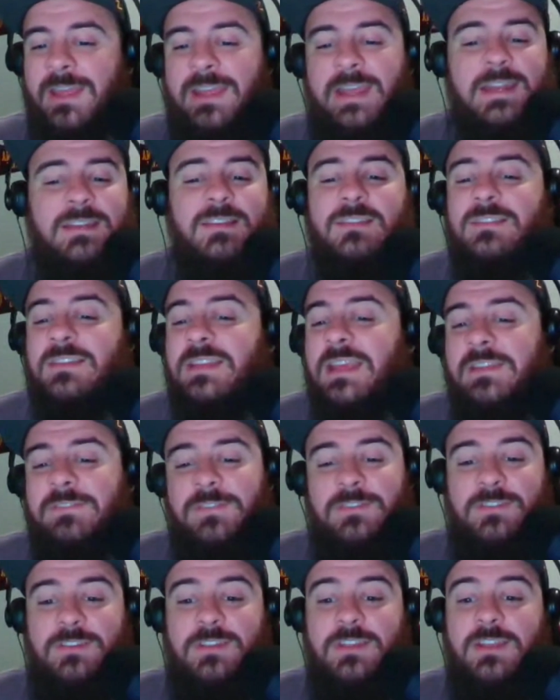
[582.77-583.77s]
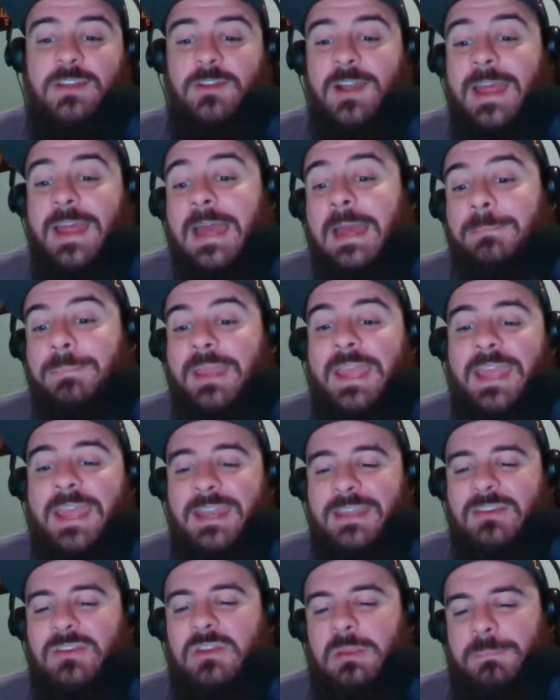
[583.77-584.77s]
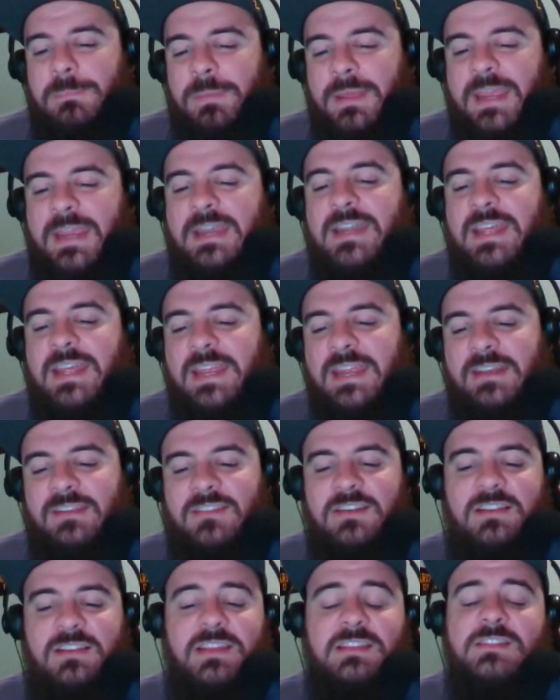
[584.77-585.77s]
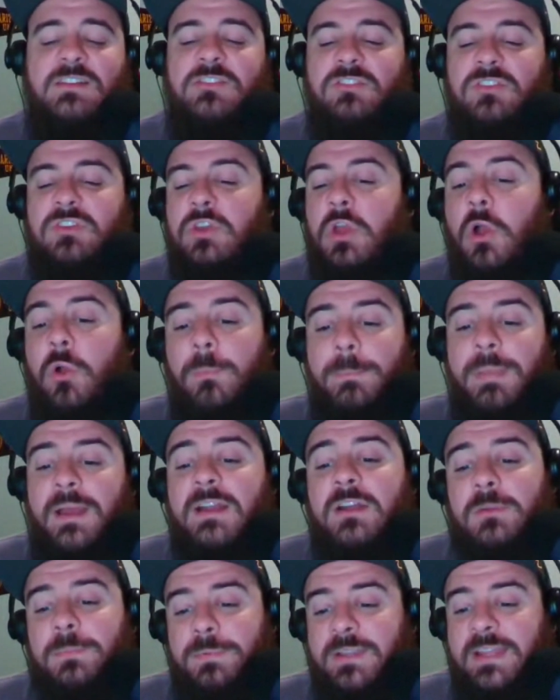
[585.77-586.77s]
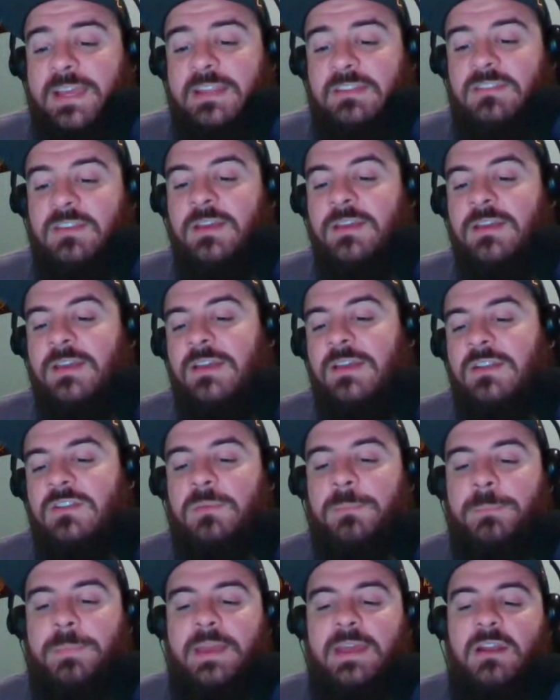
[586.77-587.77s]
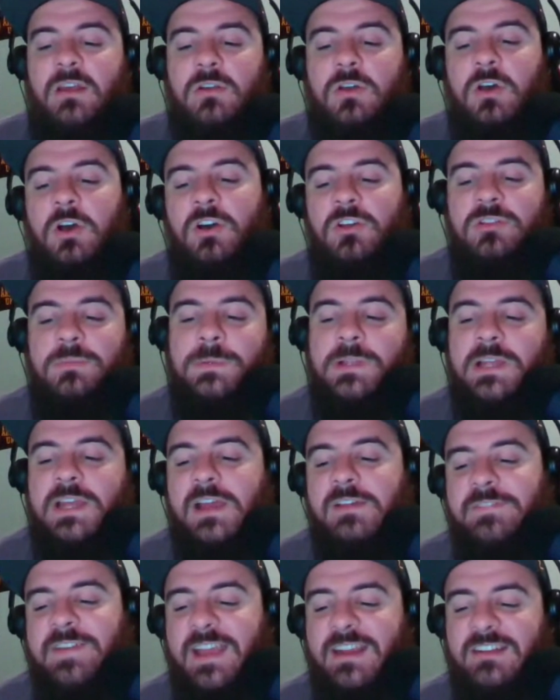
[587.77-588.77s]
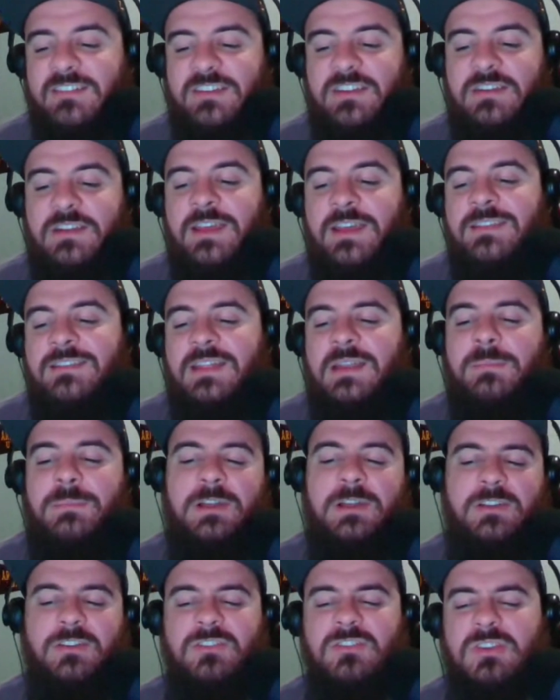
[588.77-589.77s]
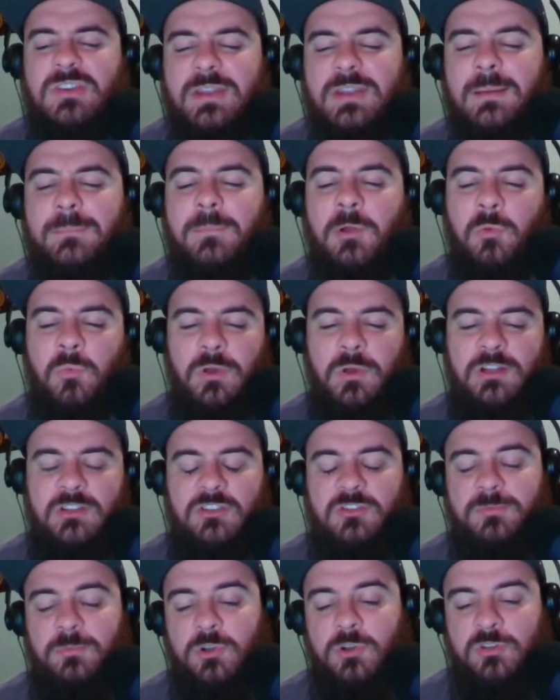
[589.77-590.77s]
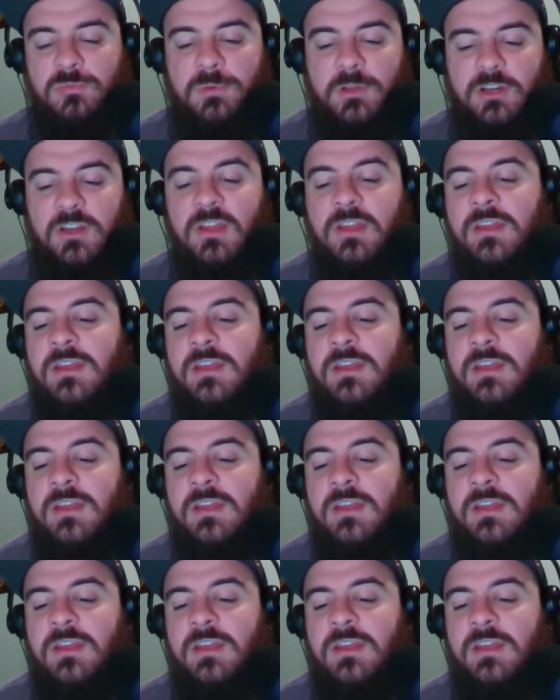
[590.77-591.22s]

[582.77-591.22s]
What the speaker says: It's a safe and secure app, and you get paid instantly. There's no better place to bet on all the playoff action than America's number one sportsbook.